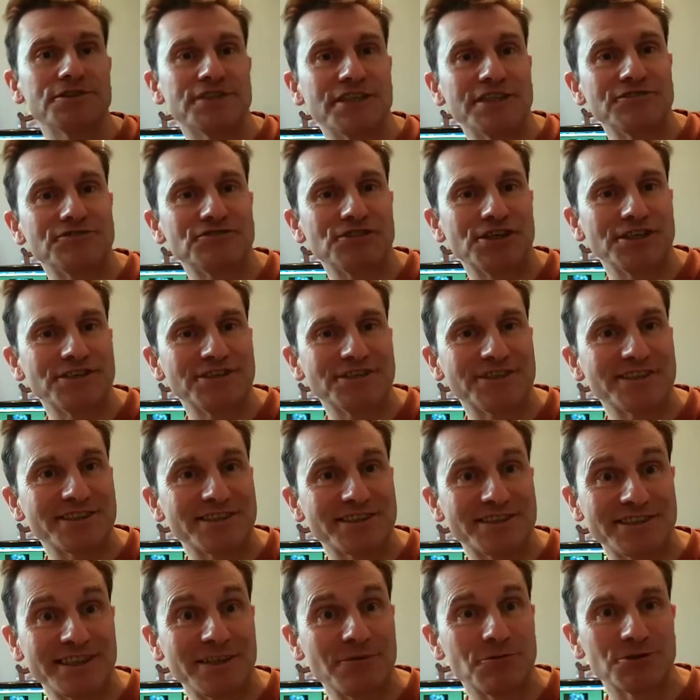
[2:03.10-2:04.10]
interested to
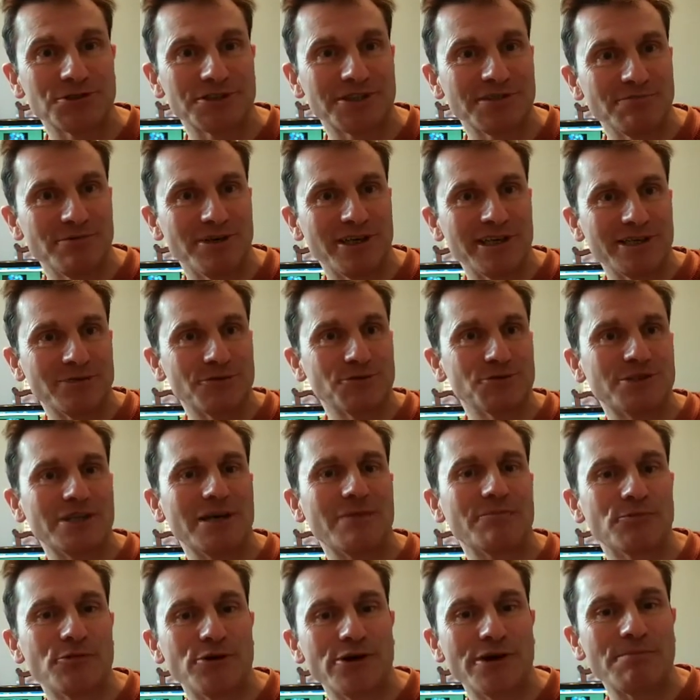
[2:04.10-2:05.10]
see what's in my little
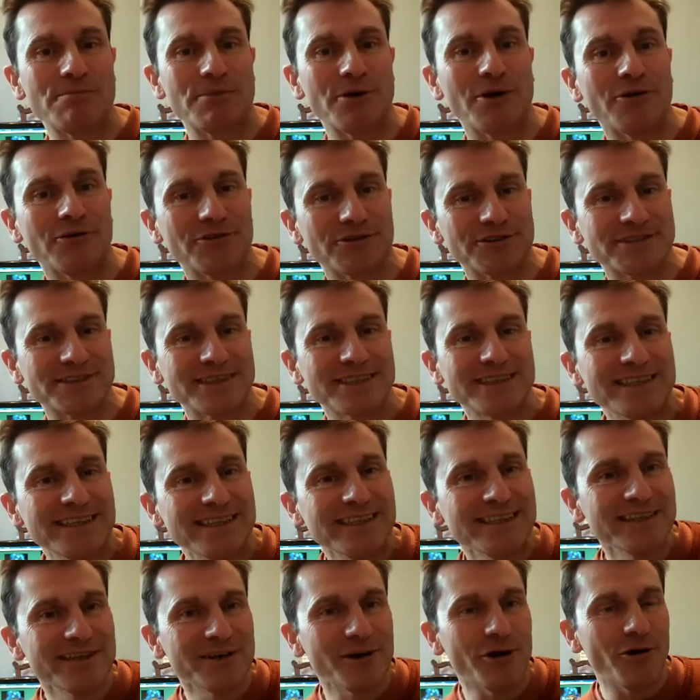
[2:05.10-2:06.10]
Tupperware box
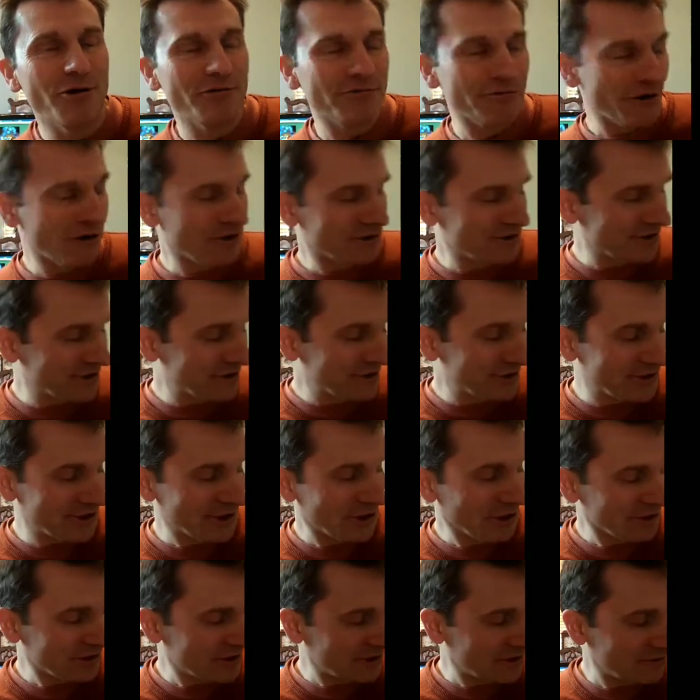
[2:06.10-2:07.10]
of odds and
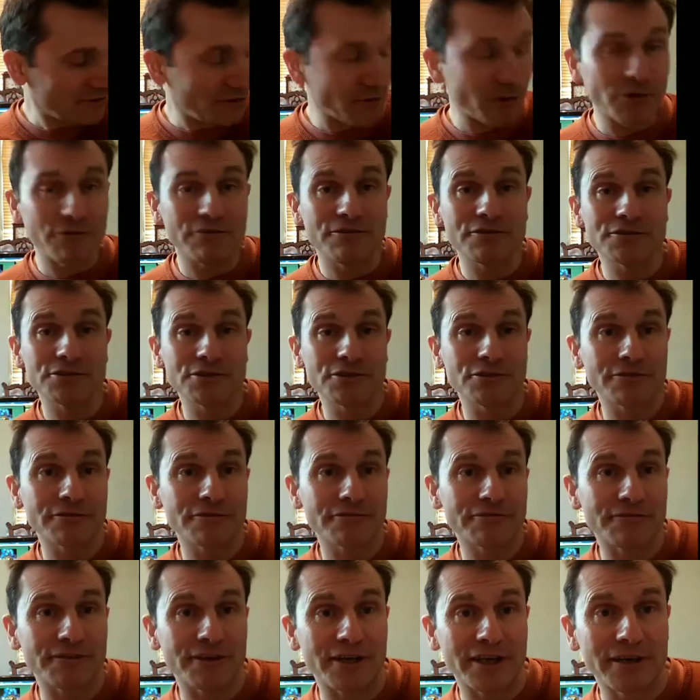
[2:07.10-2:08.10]
sods for
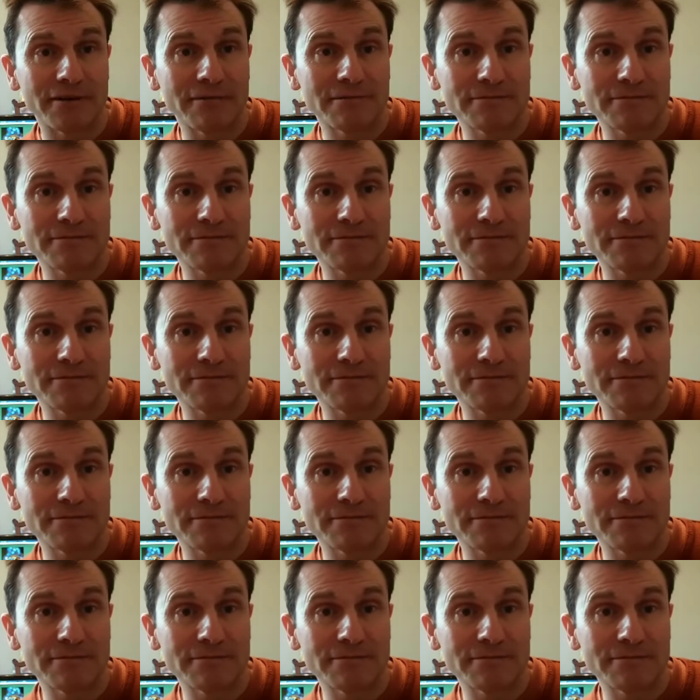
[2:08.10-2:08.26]
photography.